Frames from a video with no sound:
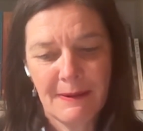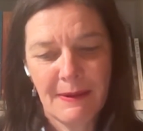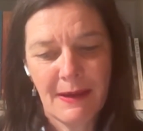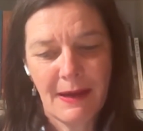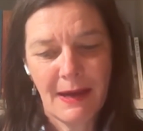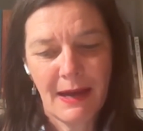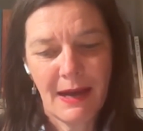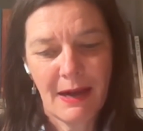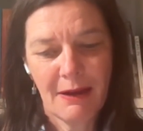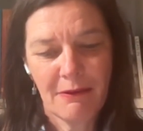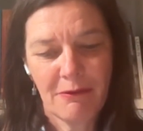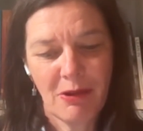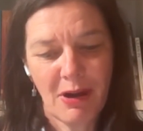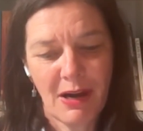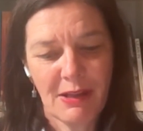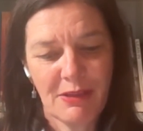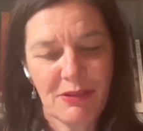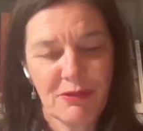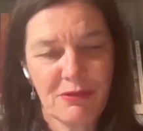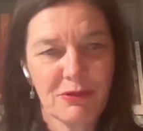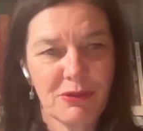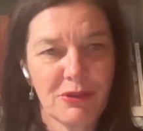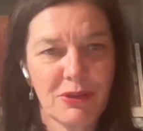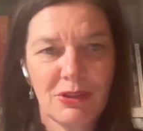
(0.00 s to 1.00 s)
right
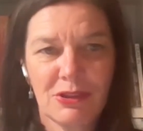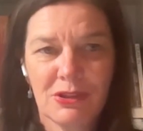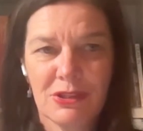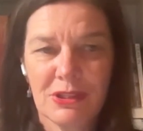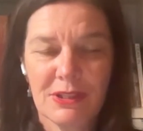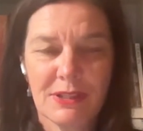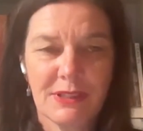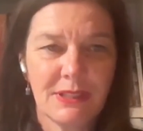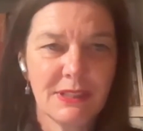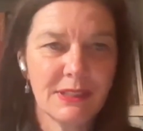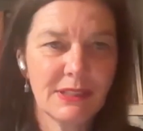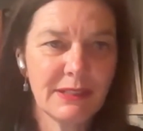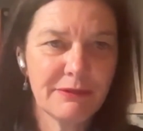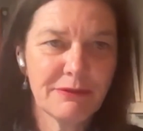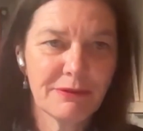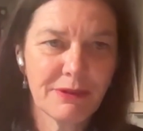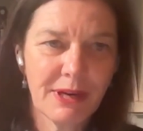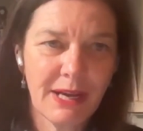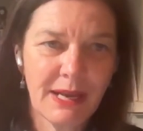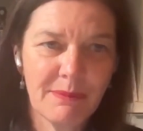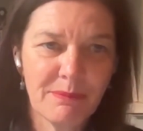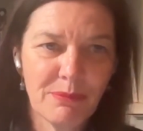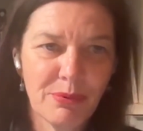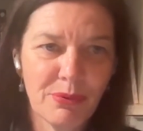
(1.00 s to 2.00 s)
through to
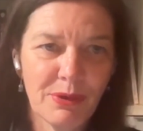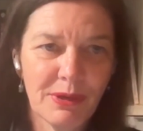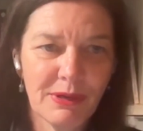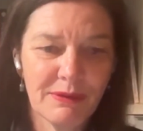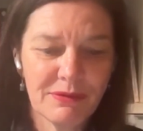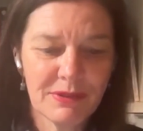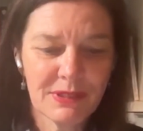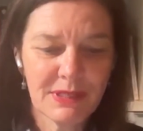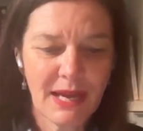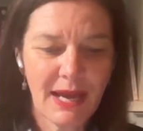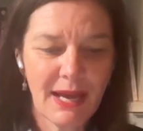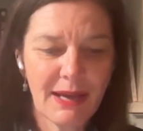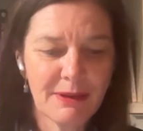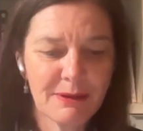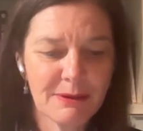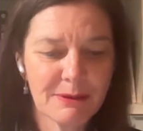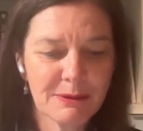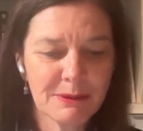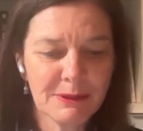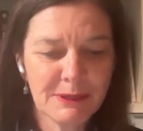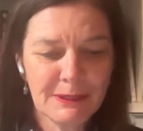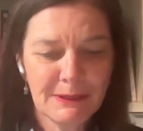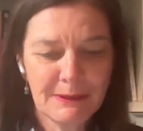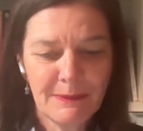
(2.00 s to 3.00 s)
delivery and point of
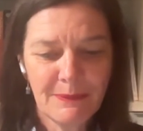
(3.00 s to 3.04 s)
sale.